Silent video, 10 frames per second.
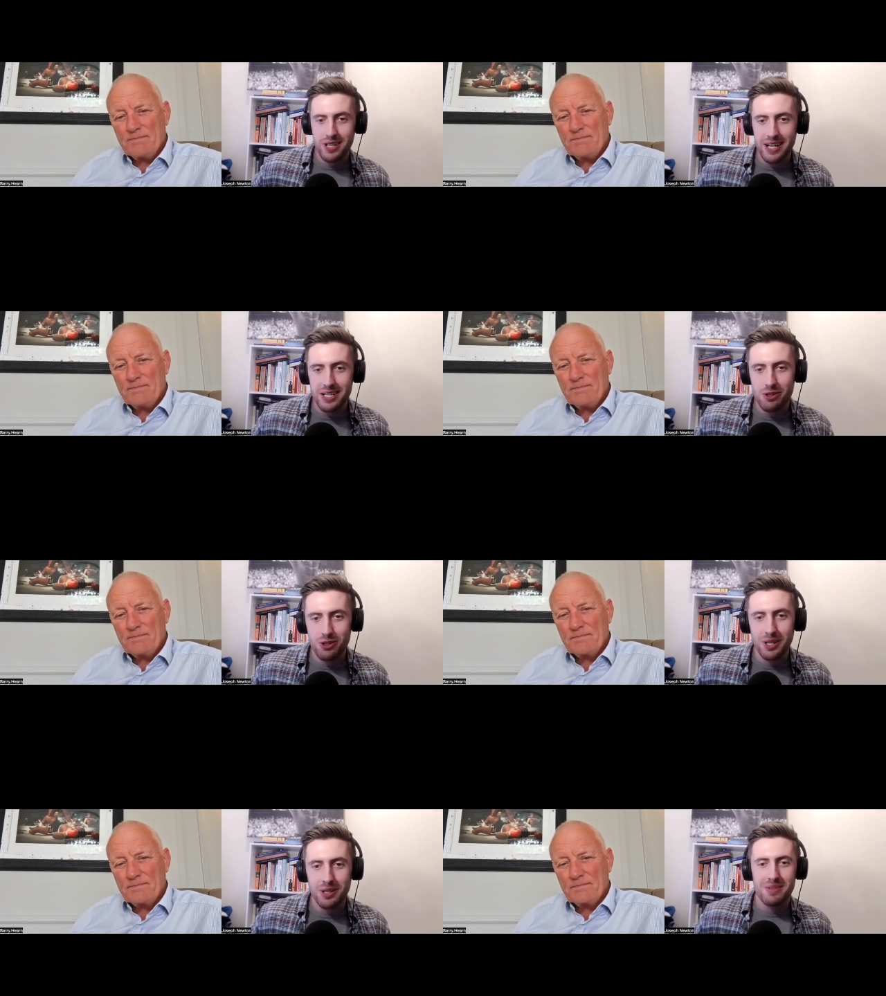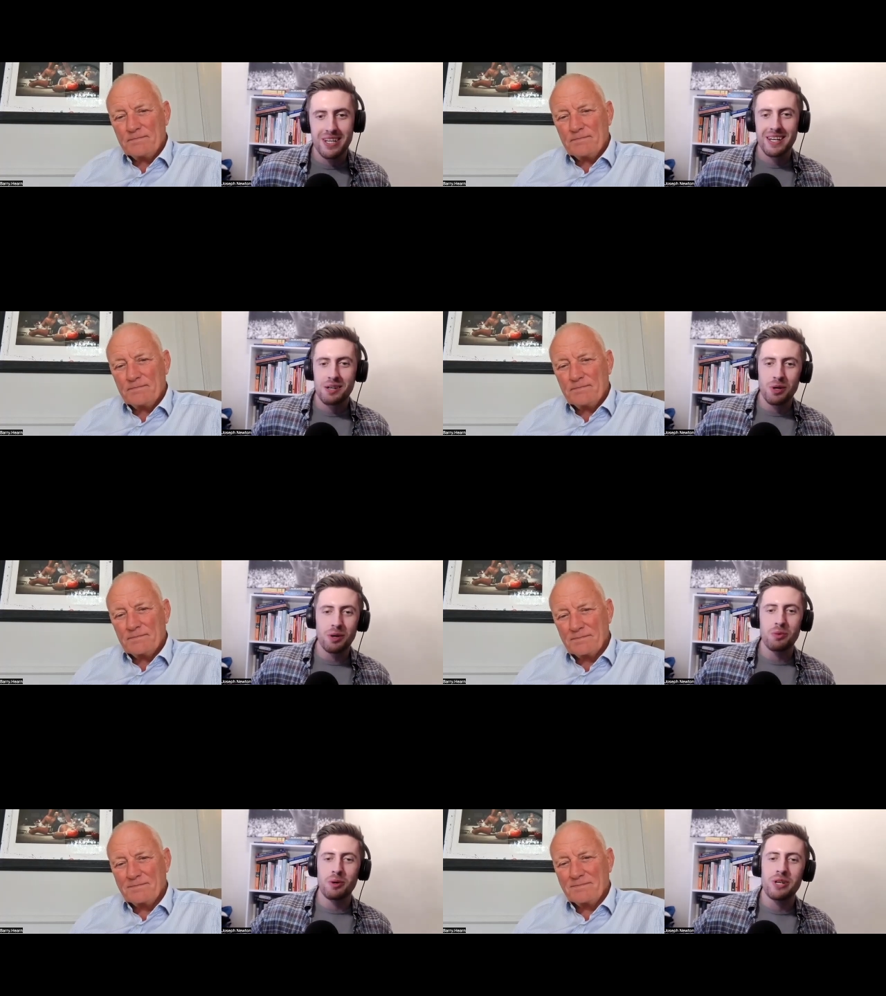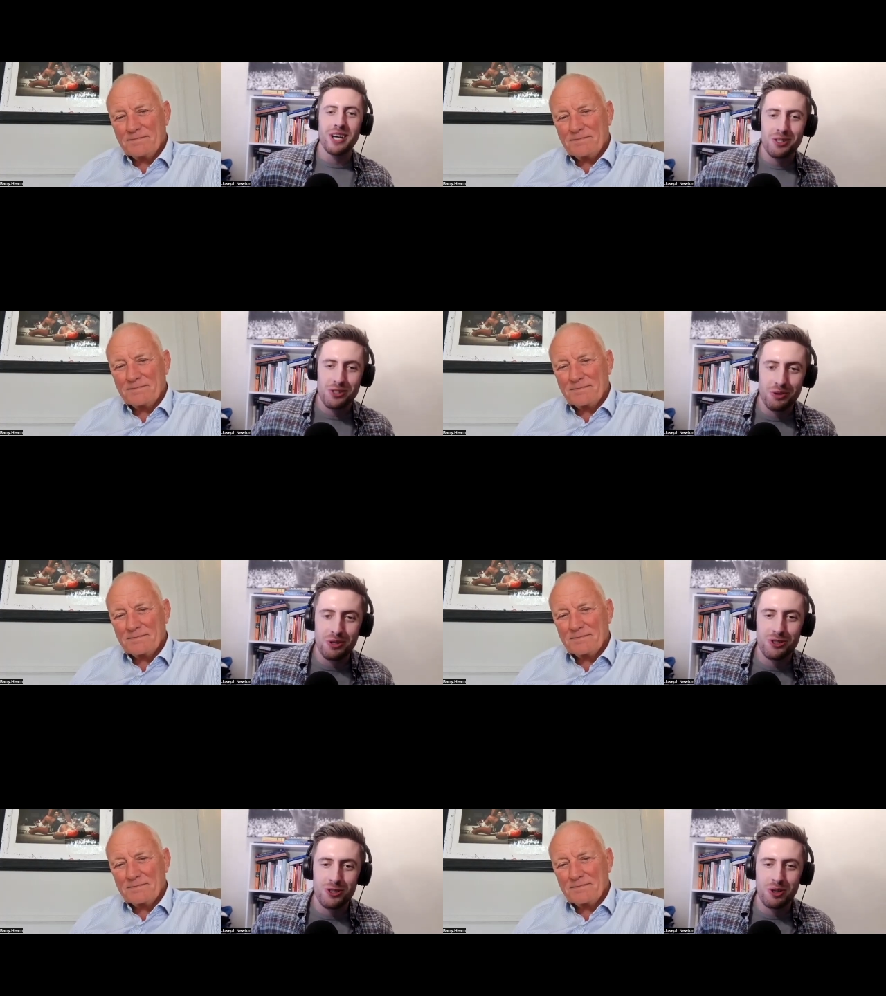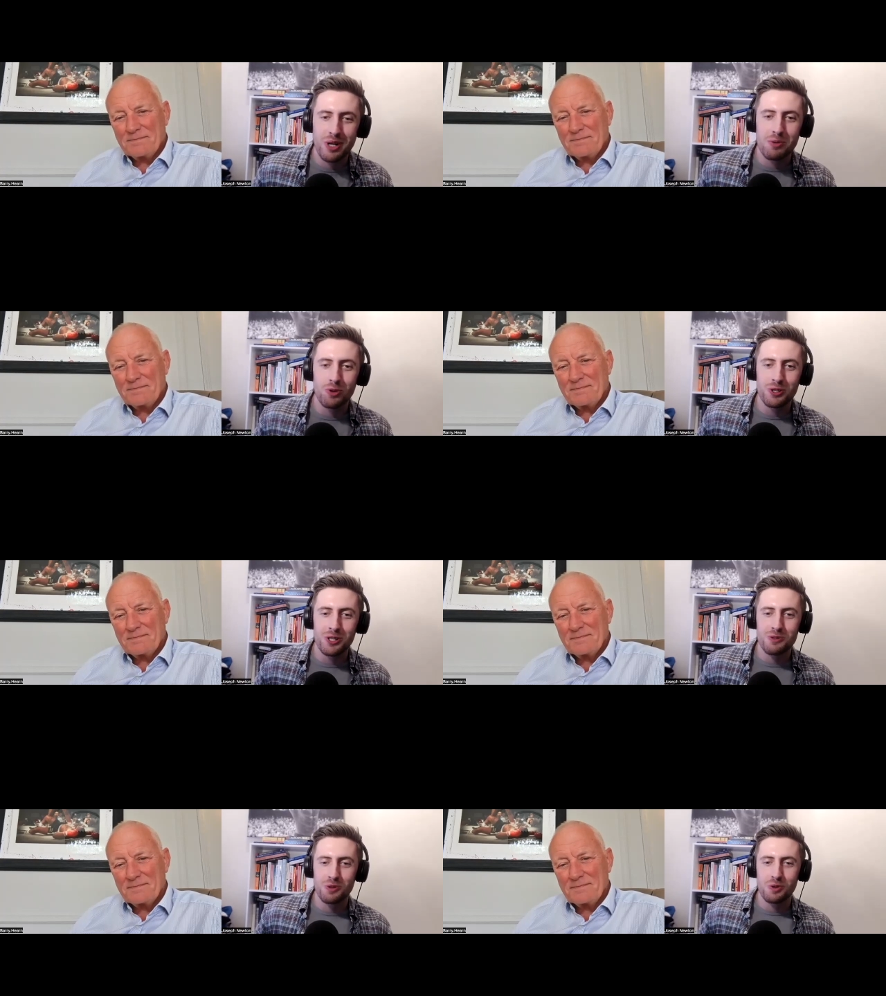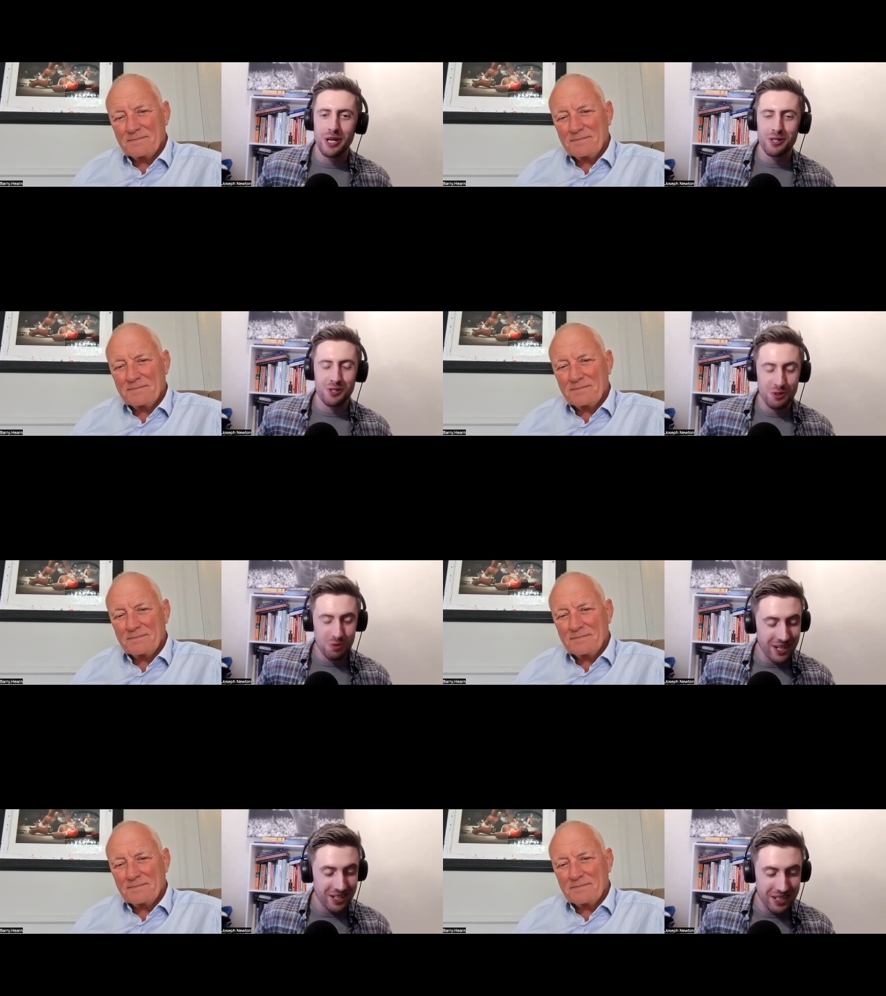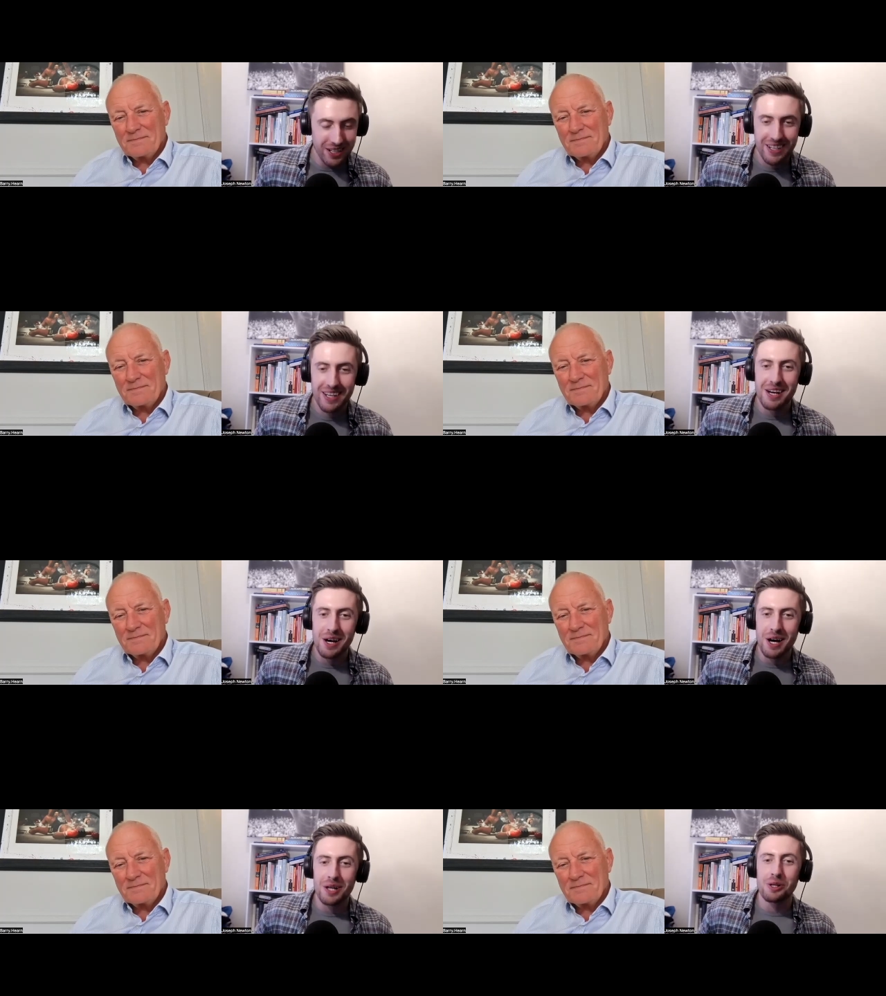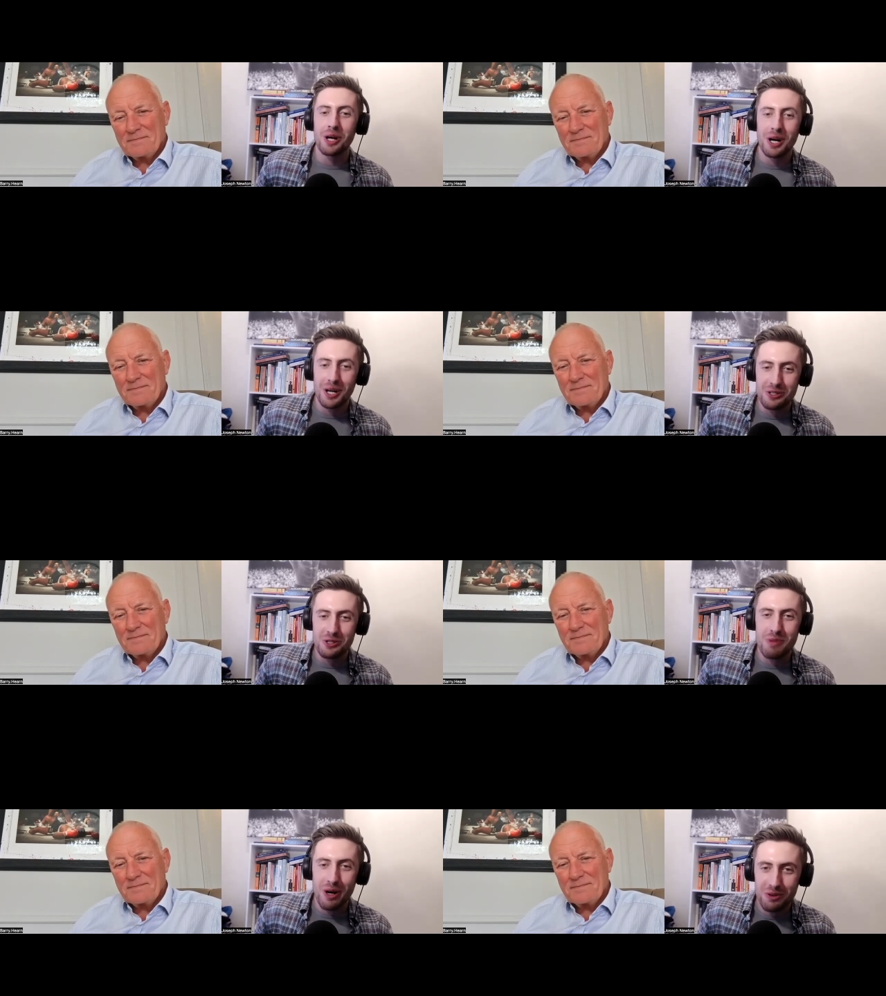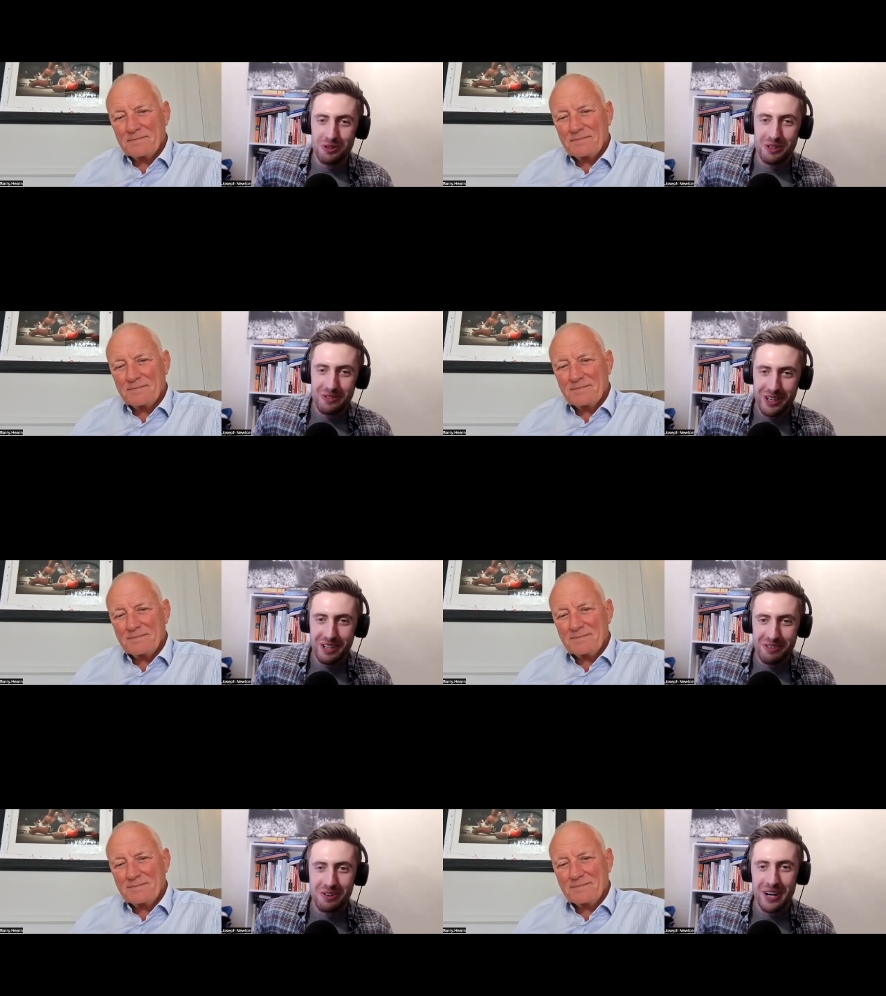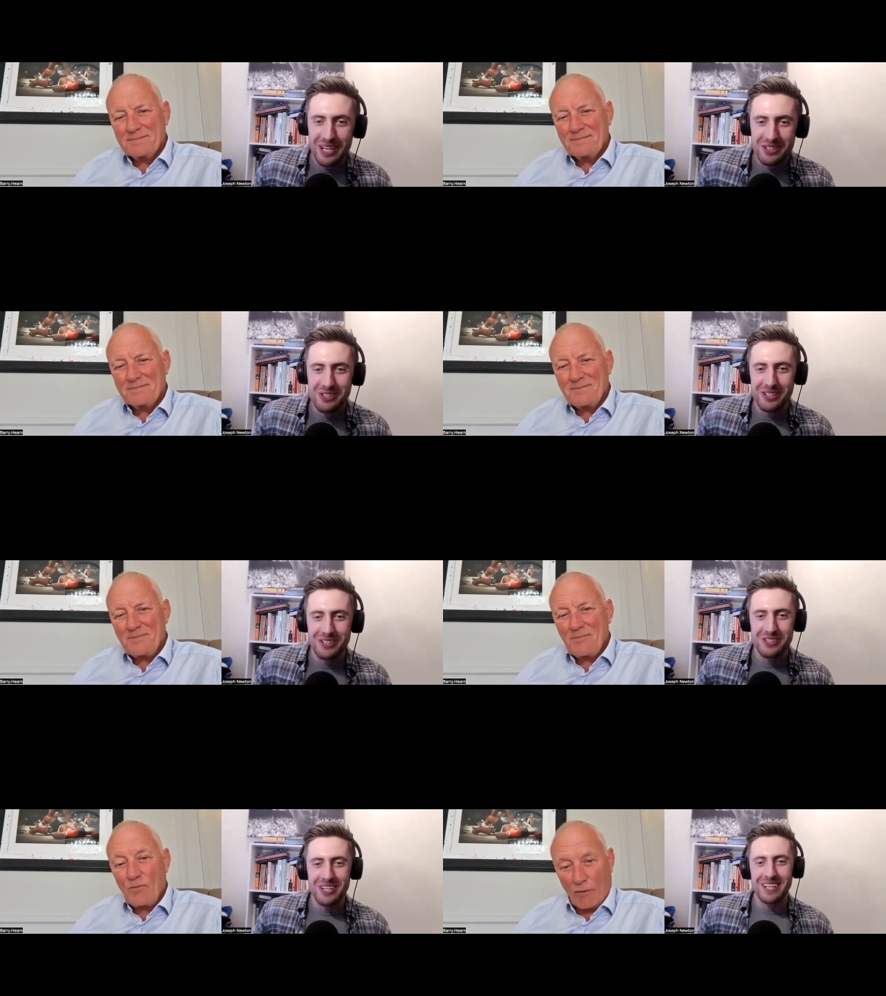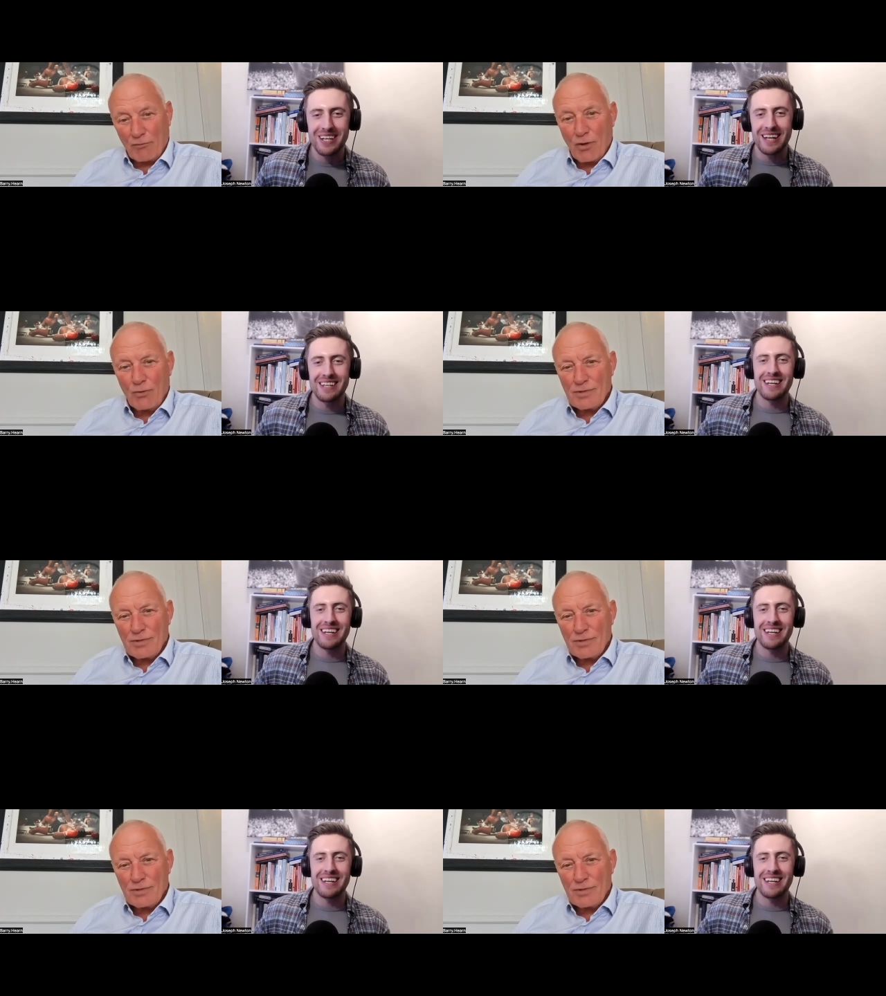Speaker 1: Eddie who and I'm when, mm when we asked our Instagram audience for questions, we had a a large amount of, of questions uh, hmm. and,